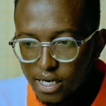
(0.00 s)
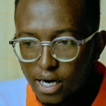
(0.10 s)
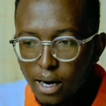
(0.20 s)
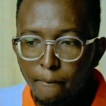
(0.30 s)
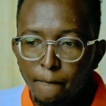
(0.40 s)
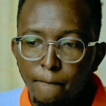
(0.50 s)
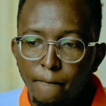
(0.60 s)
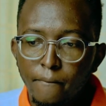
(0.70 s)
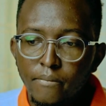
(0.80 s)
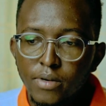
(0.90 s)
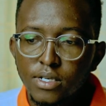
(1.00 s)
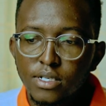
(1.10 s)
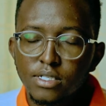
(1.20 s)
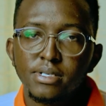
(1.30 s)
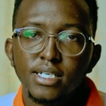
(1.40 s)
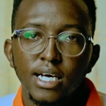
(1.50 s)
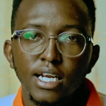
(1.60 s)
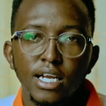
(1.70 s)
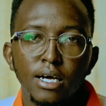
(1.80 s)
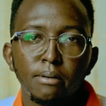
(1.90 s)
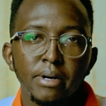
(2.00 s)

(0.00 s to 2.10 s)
um is basically like